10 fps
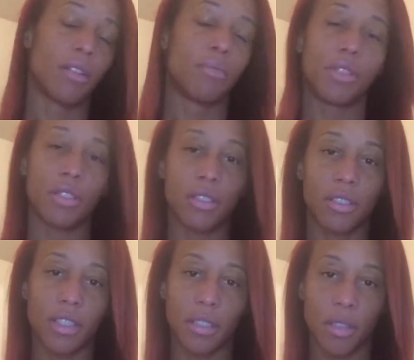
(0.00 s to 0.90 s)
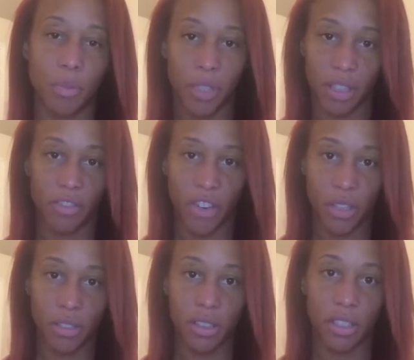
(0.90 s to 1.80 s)
But it's completely
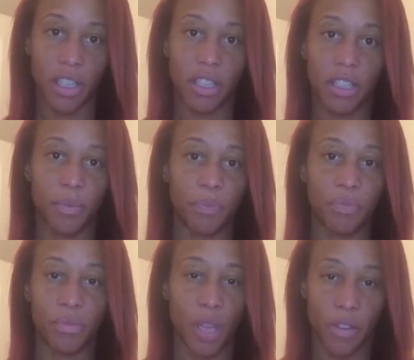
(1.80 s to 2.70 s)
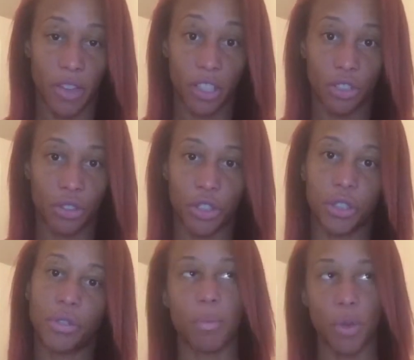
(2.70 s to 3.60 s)
false. Like, none of that's
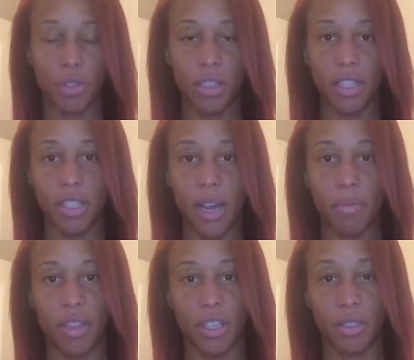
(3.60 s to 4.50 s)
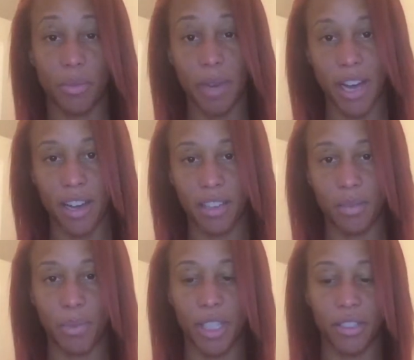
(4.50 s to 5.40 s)
true. Most of the time things are bad
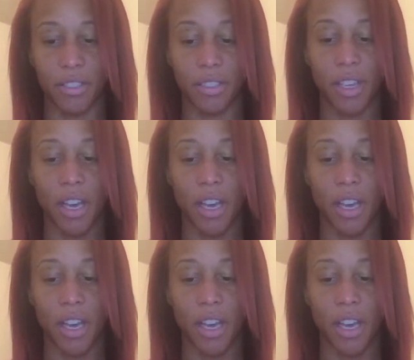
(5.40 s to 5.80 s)
because